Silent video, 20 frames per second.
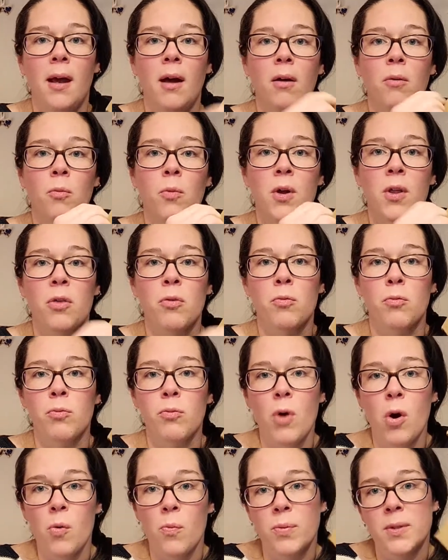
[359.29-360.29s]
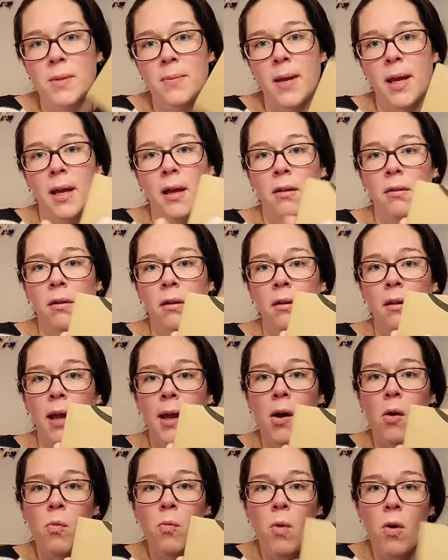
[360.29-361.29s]
with rope to make it look
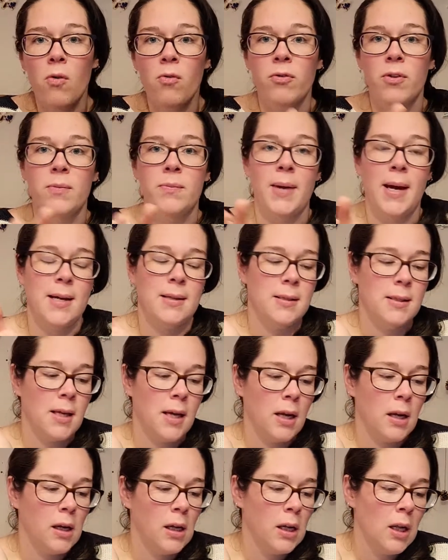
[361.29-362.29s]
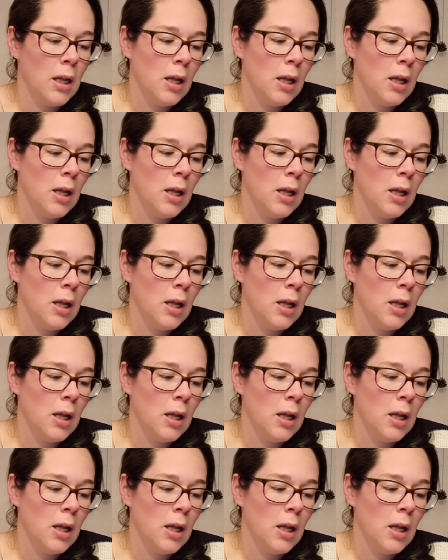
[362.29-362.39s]
like a woven basket.